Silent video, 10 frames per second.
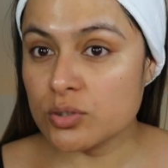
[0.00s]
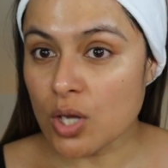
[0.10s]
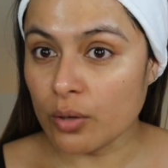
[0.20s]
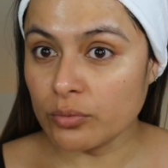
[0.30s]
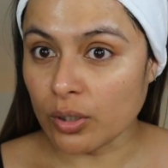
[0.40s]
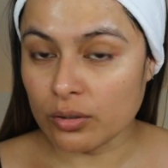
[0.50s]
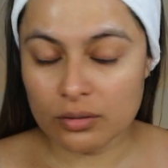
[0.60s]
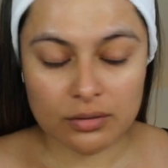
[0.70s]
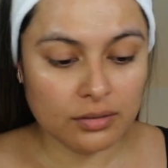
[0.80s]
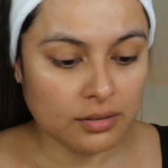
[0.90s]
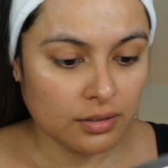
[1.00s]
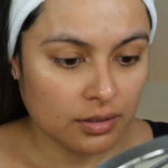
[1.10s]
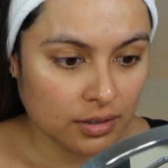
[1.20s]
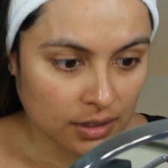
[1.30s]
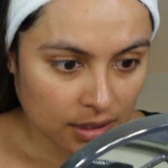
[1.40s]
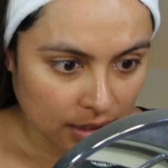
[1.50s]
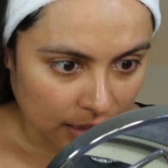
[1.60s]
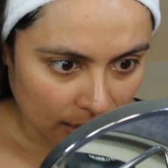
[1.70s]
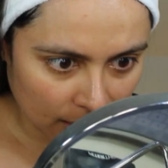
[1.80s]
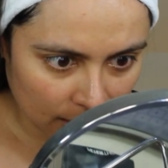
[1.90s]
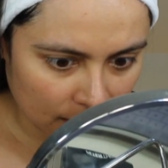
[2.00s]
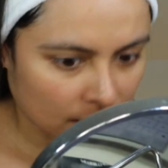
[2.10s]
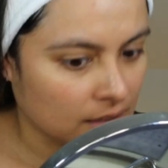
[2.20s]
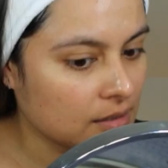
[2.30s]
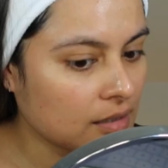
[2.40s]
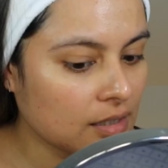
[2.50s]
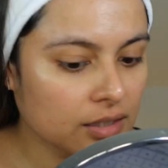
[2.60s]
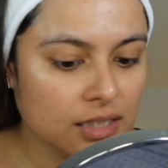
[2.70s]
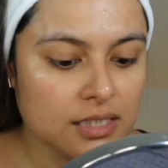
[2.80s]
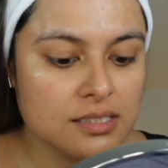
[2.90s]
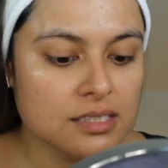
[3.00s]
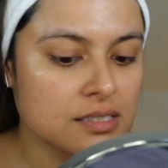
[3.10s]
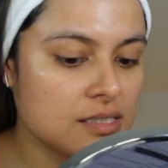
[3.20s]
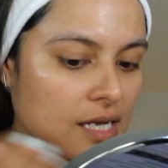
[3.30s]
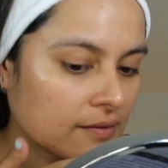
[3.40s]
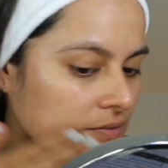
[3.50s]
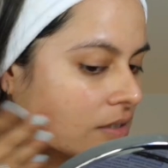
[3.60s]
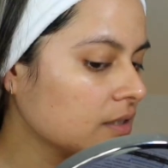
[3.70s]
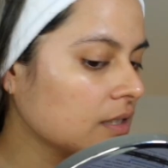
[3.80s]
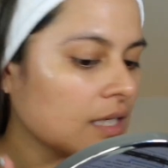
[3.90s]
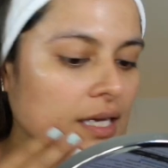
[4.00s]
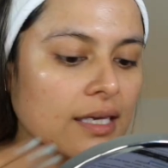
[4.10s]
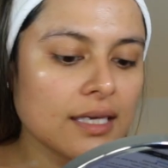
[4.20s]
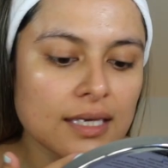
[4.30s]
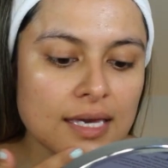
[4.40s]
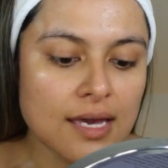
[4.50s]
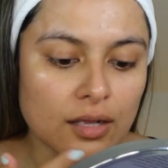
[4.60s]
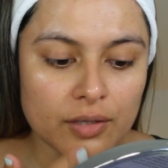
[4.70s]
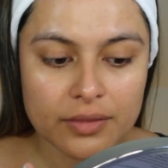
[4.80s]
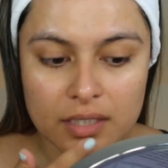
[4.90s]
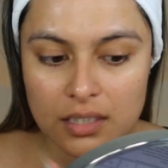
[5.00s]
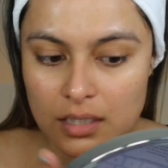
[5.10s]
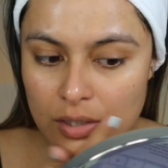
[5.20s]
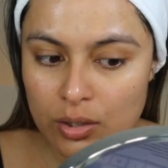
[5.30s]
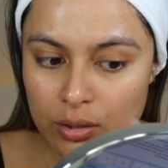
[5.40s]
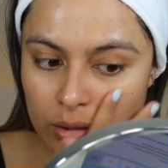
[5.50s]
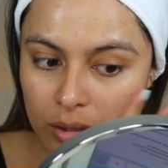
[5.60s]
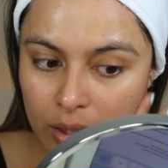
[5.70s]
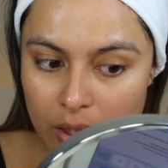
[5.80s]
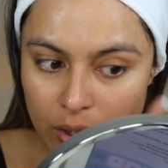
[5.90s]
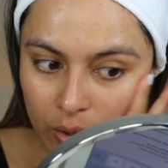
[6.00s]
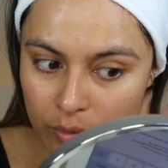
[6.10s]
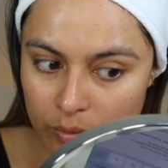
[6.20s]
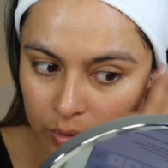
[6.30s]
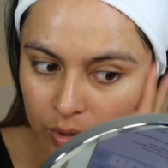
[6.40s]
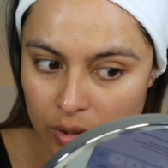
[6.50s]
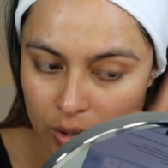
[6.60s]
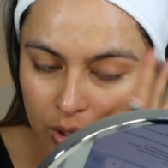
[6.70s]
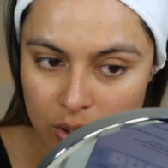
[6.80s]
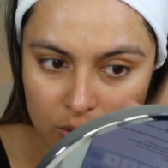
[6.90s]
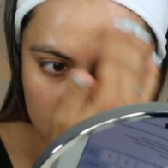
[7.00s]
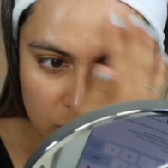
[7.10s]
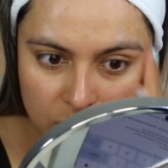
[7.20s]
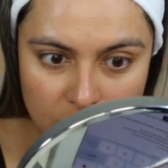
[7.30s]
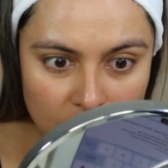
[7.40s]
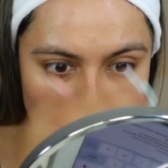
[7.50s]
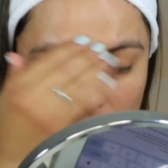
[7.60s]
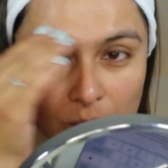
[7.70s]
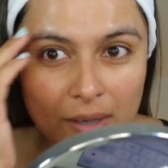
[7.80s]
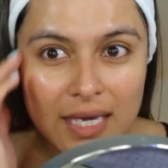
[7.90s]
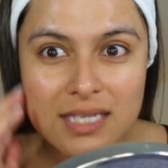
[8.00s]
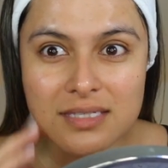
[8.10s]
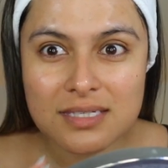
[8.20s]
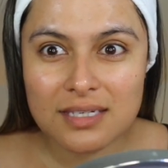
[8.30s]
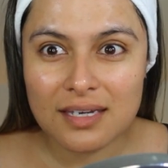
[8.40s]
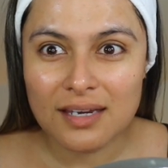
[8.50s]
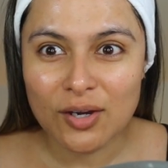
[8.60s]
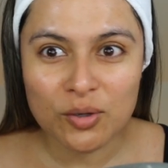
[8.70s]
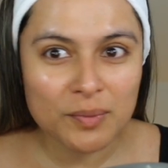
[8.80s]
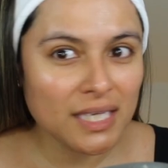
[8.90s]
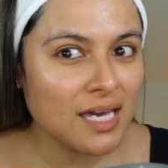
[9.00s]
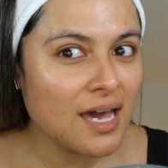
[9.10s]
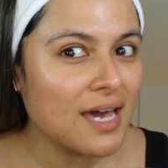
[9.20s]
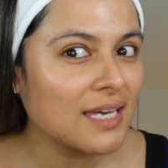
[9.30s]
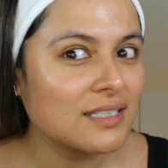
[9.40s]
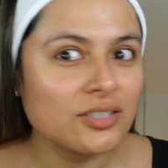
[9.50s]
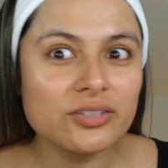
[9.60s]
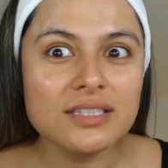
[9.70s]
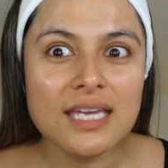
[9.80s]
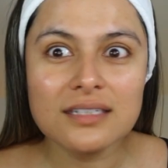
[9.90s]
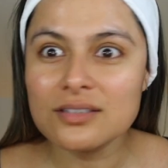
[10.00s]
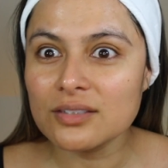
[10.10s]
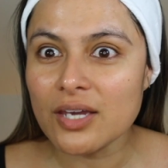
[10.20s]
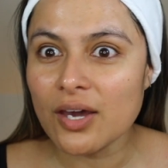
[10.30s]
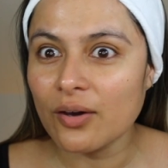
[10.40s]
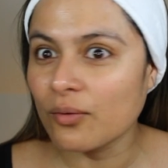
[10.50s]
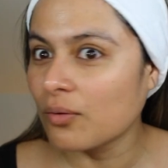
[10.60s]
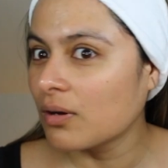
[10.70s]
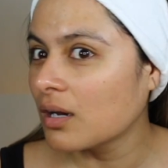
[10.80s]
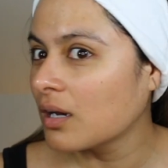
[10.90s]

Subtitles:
toner. And there is definitely a healthy glow to it. Oh my God, look at that glow.